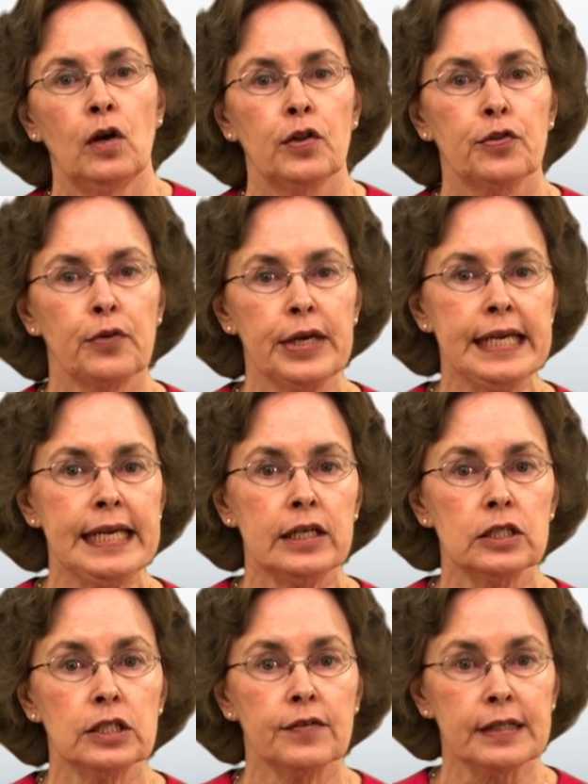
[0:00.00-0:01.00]
3
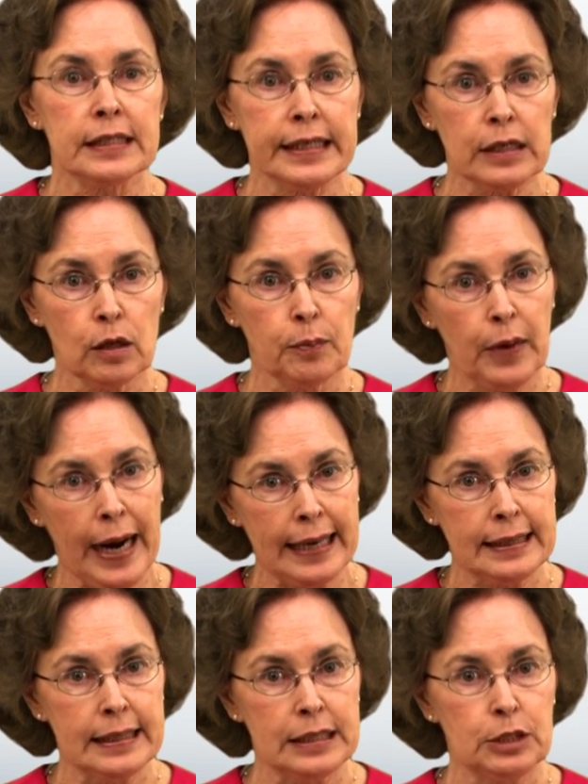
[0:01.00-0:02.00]
years of clinical
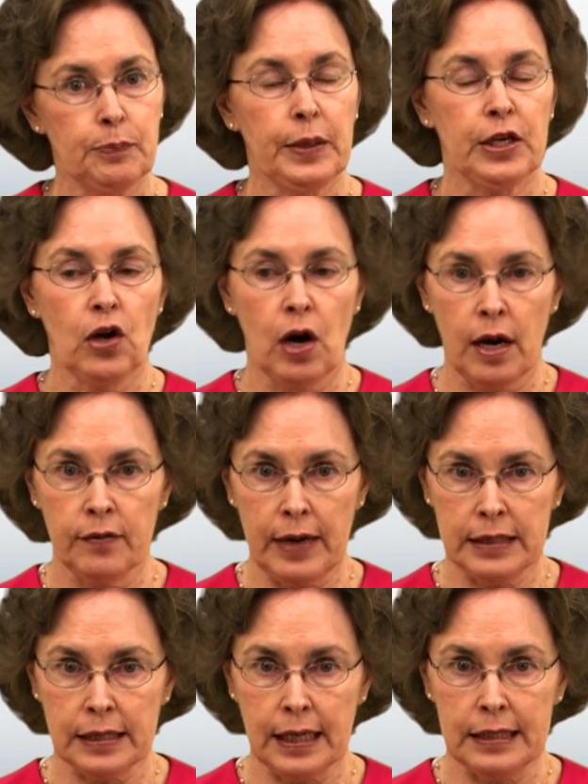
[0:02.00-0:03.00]
practice beyond
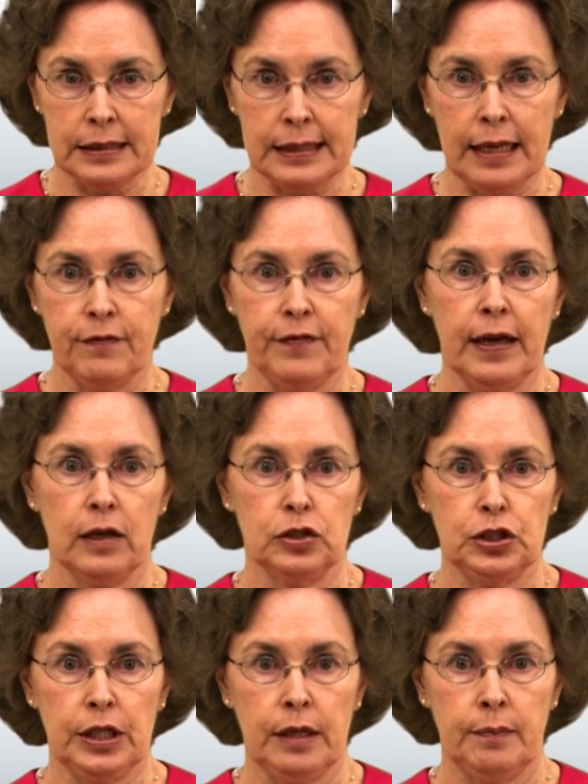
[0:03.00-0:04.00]
residency and
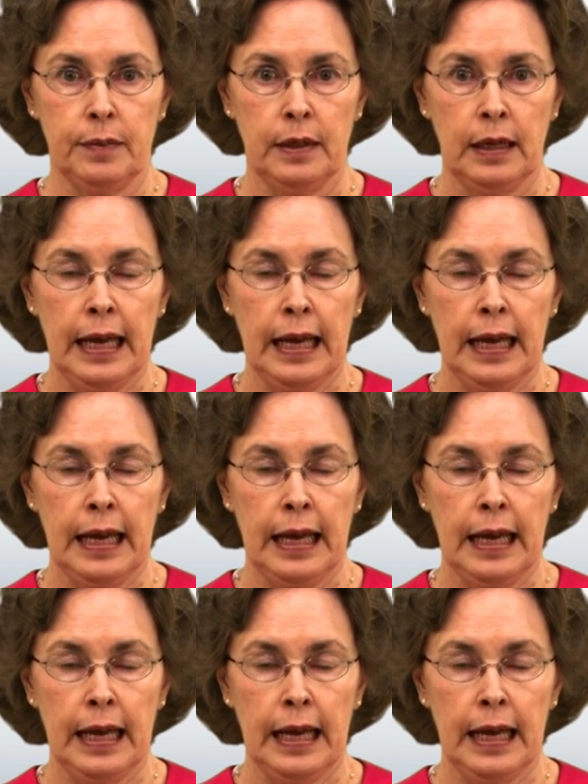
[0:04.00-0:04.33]
fellowship,